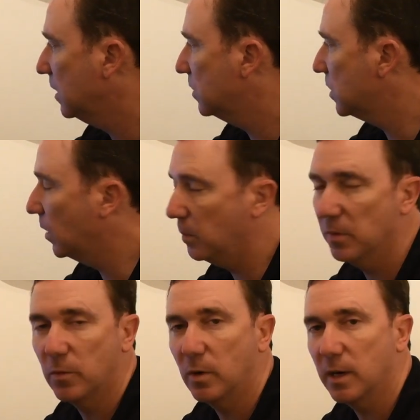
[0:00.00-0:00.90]
So
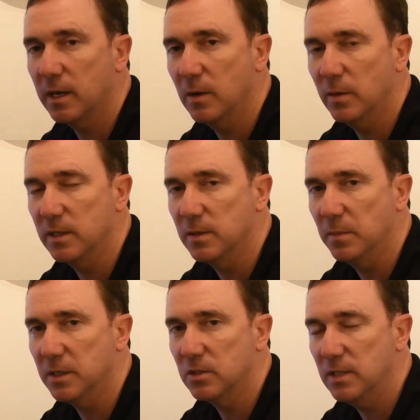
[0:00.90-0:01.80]
before I go into
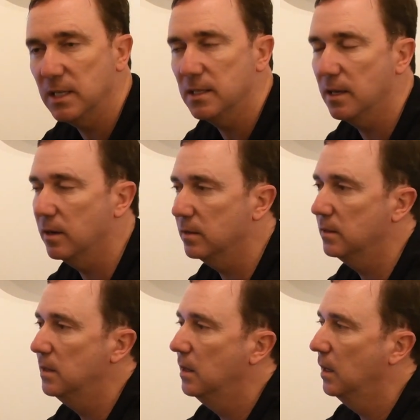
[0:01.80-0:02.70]
much detail
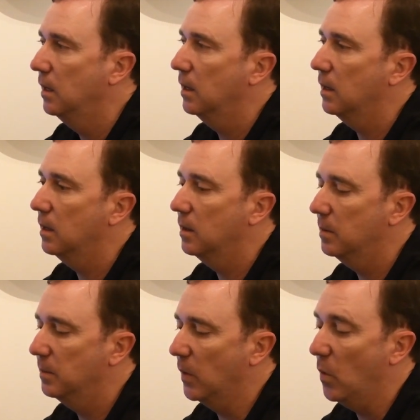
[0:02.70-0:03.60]

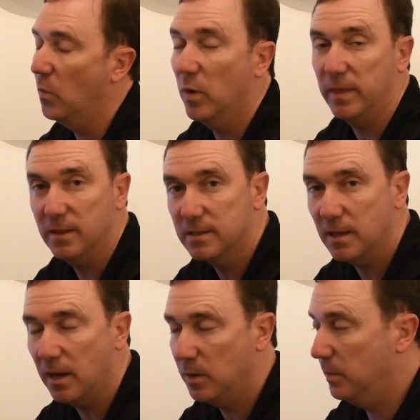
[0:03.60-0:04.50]
what this
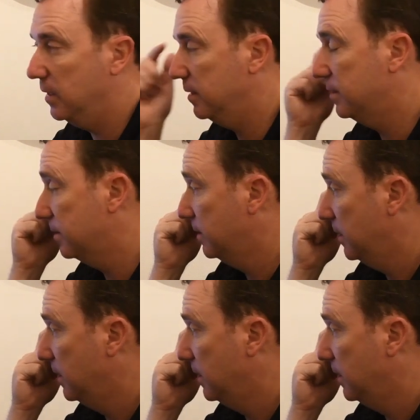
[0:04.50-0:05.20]
item is,